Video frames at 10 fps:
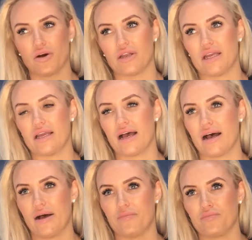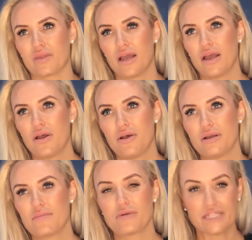body
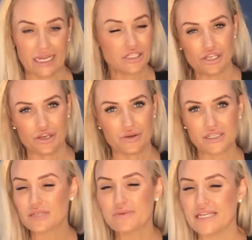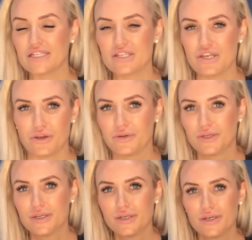protecting you. It's just protecting you
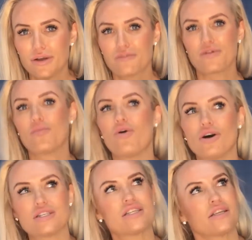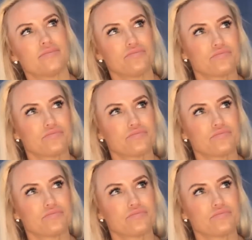from what